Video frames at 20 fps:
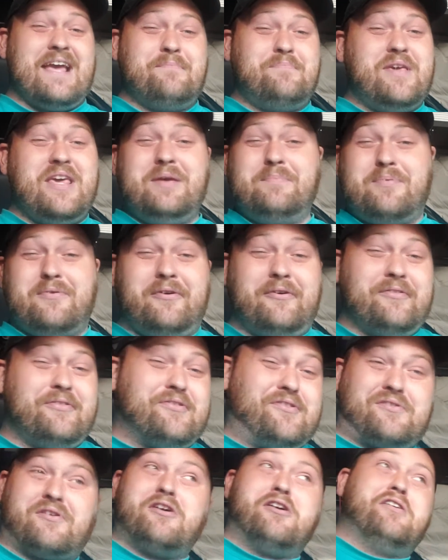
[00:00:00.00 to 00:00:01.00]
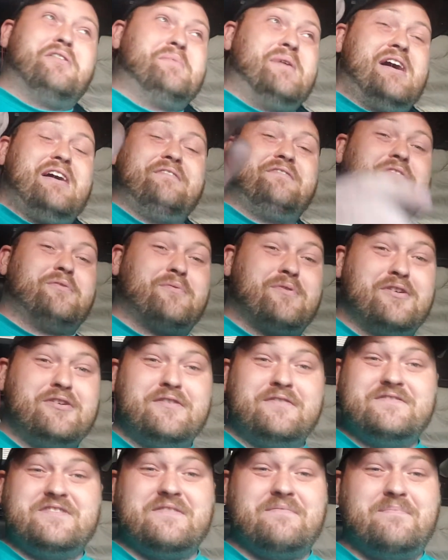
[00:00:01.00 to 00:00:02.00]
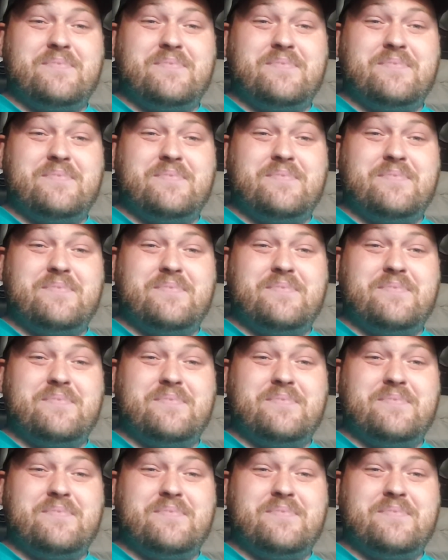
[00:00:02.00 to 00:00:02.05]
people and throw them off the roofs of